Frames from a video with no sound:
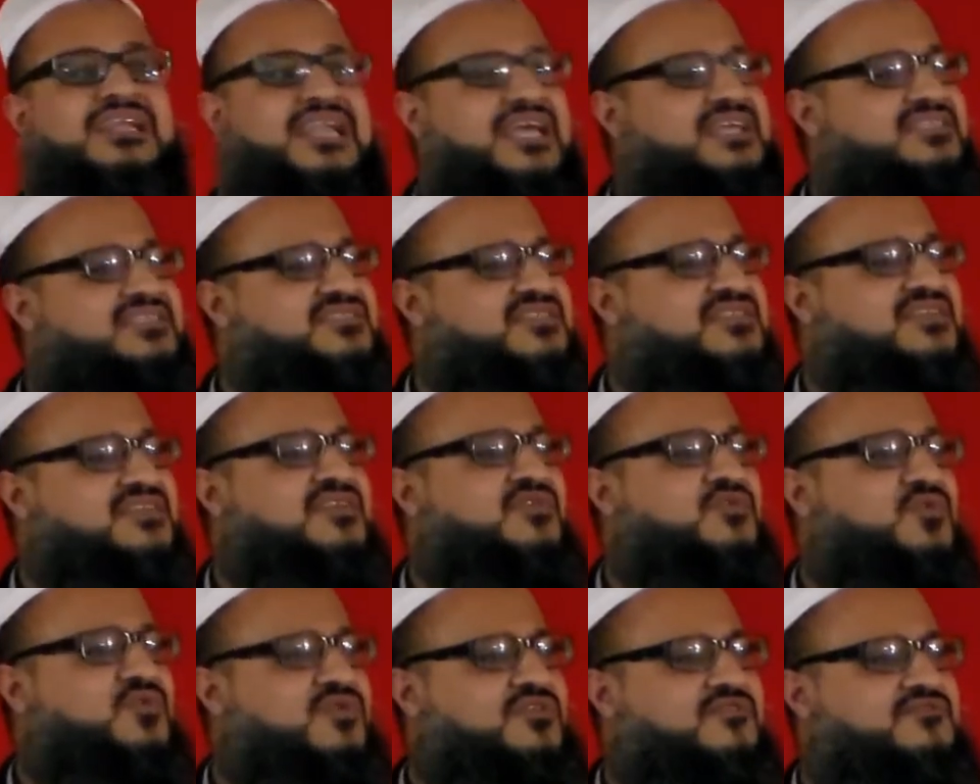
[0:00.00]
lesson
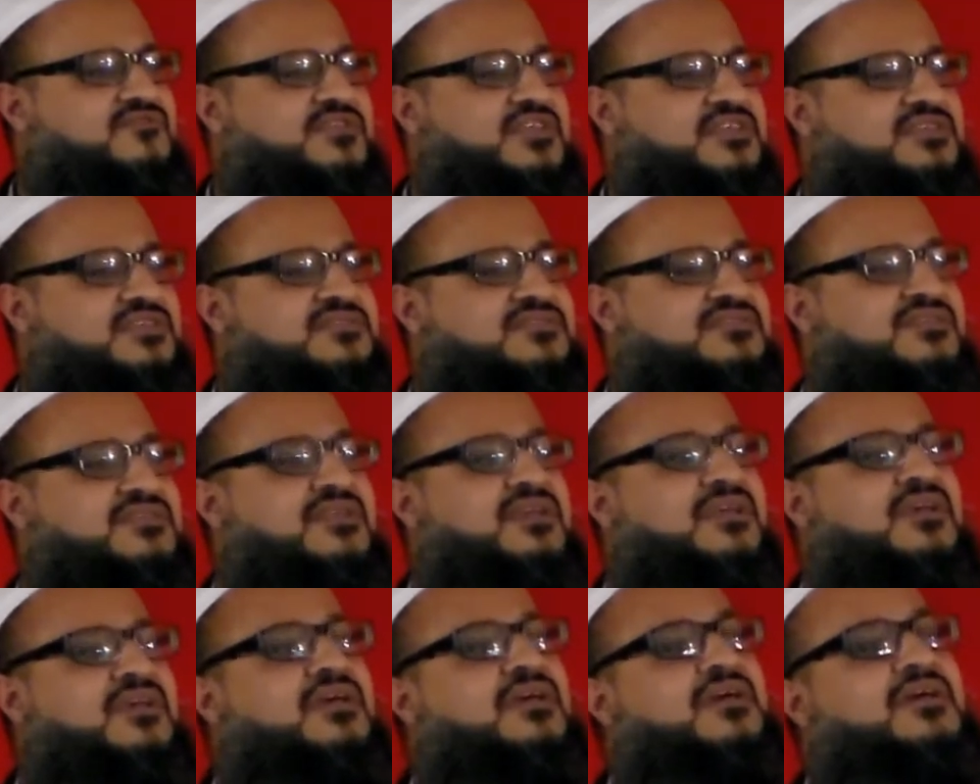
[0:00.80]
in all of this.
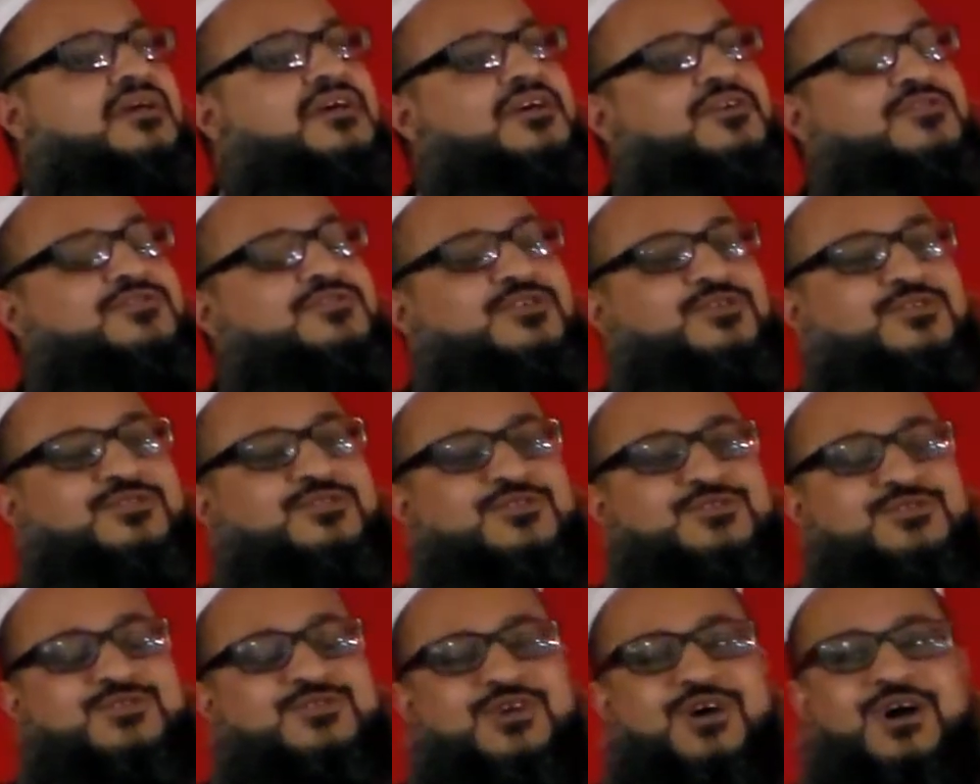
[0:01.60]
The
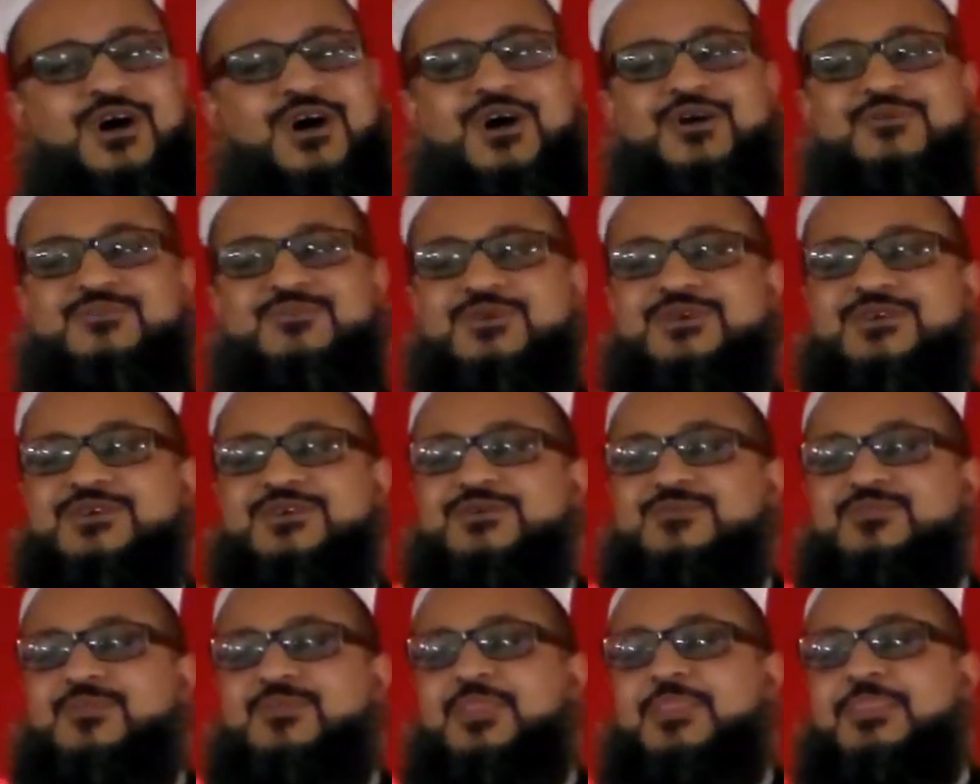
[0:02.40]

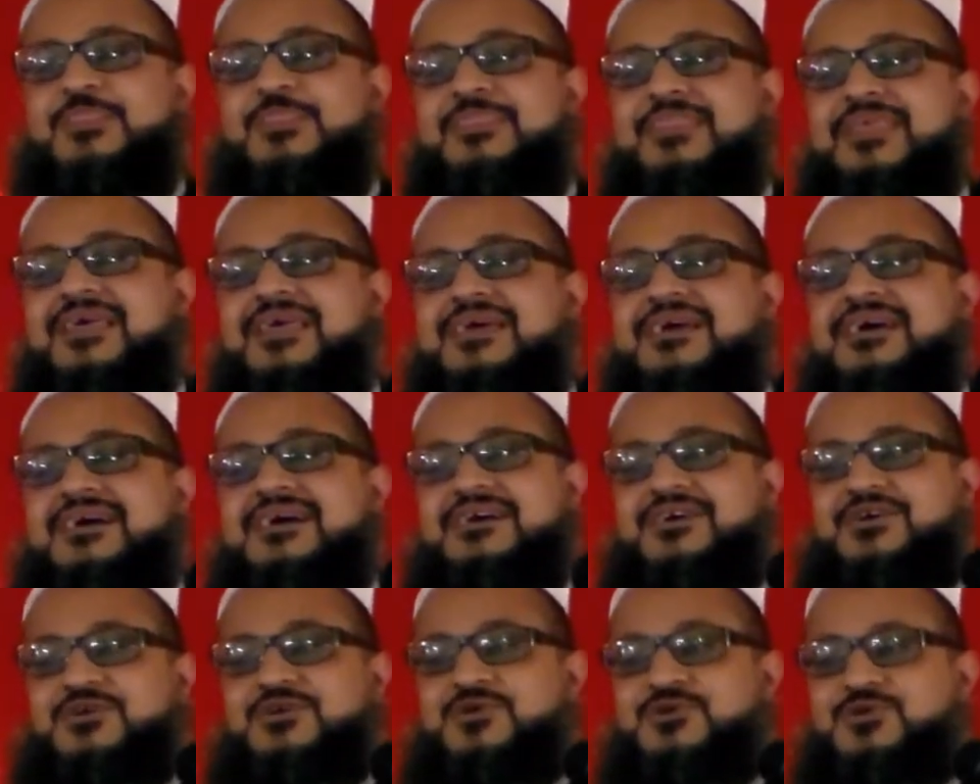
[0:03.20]
Sahabi
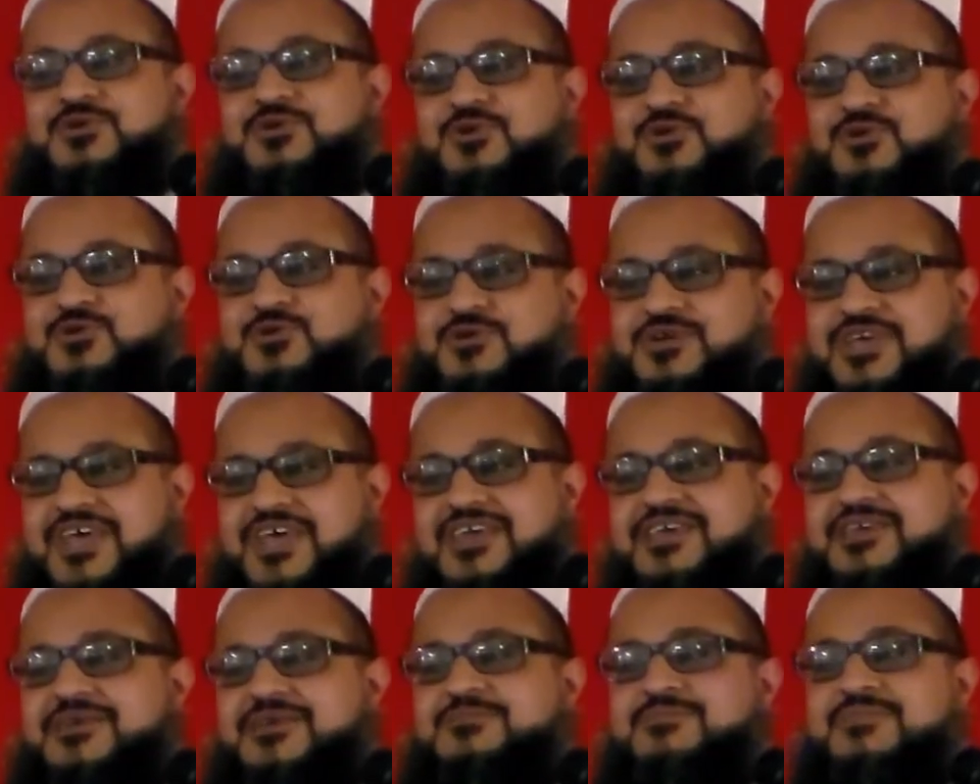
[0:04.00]
who
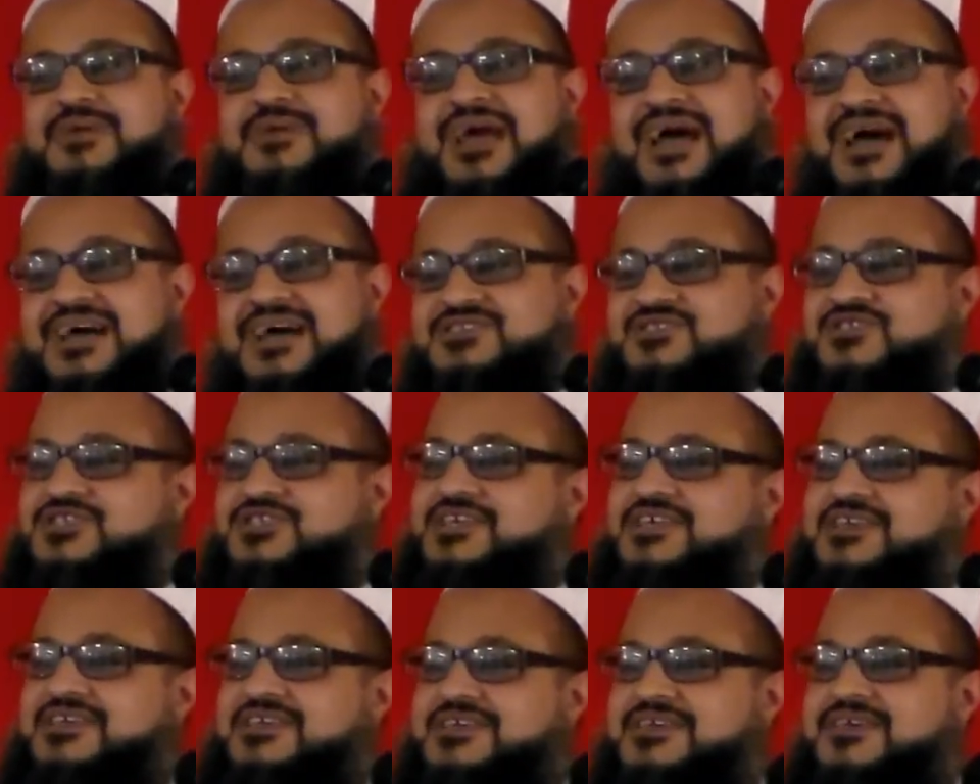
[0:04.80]
came
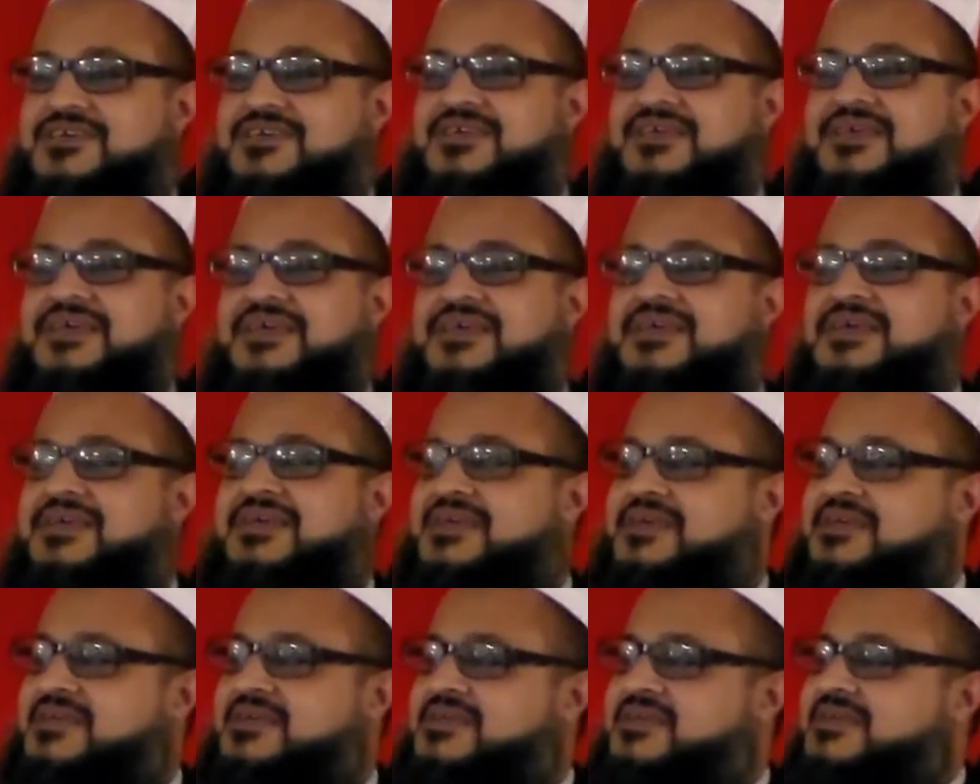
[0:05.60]
asking,